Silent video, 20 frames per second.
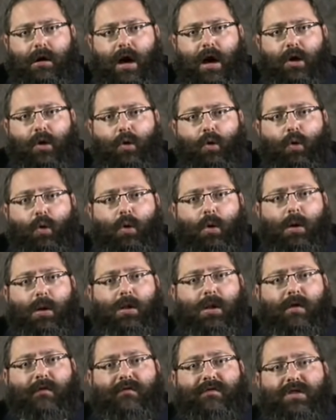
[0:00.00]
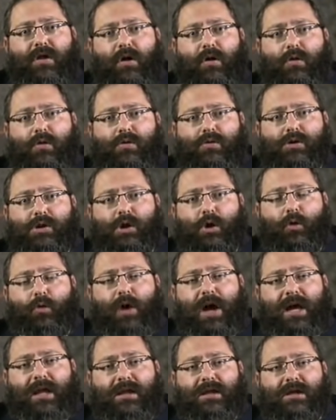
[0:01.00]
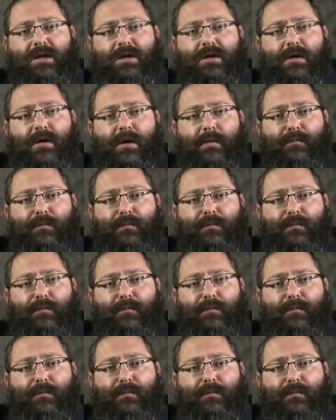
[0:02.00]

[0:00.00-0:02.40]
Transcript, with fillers: And all of those great